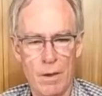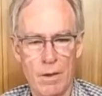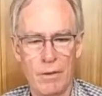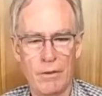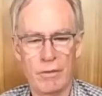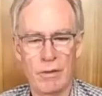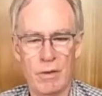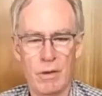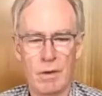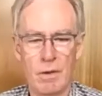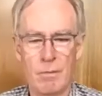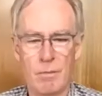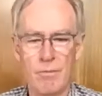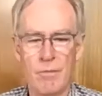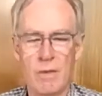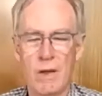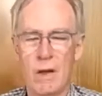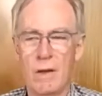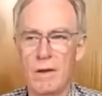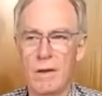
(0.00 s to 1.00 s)
So
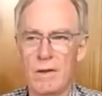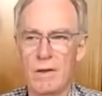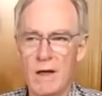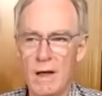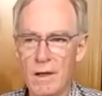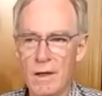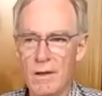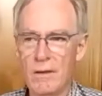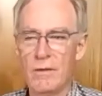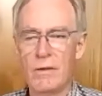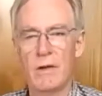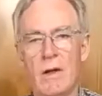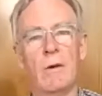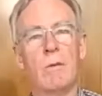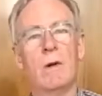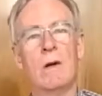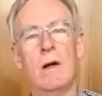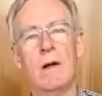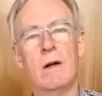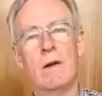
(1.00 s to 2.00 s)
the tannins in
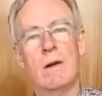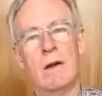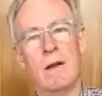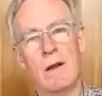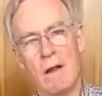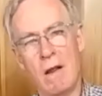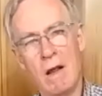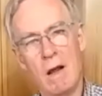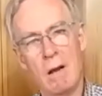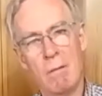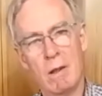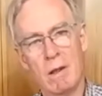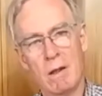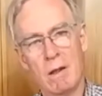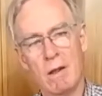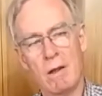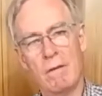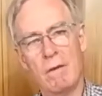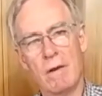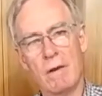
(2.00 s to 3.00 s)
wine, they're there, but
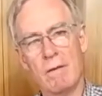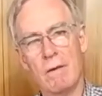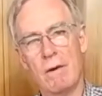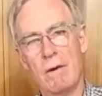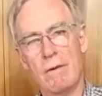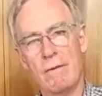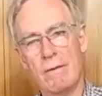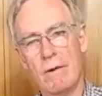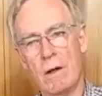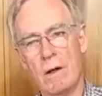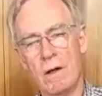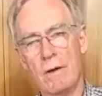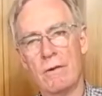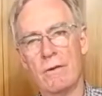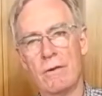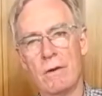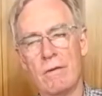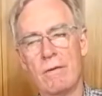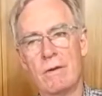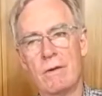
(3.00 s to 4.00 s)
they're very fine,
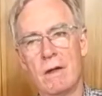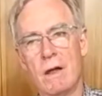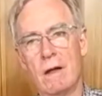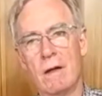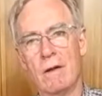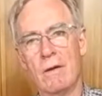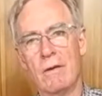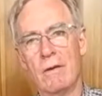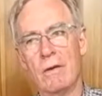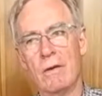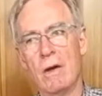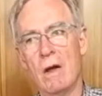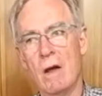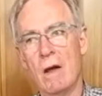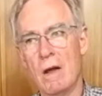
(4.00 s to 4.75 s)
soft tannins.